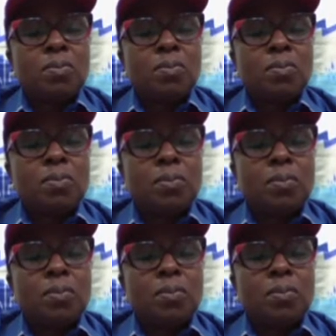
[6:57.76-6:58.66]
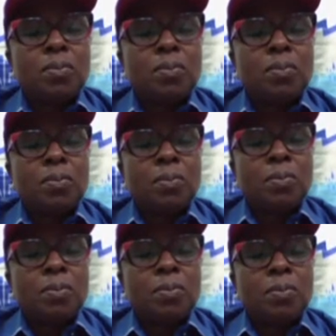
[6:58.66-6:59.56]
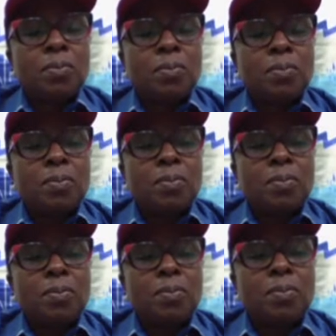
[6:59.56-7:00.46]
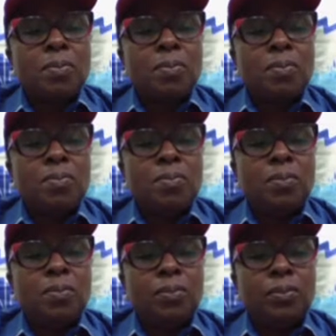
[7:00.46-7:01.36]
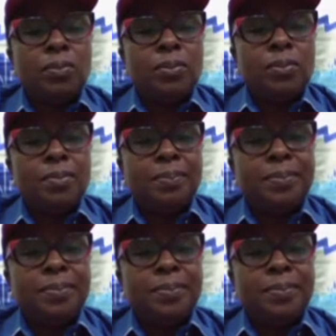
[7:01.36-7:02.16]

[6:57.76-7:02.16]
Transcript: The person shown says nothing.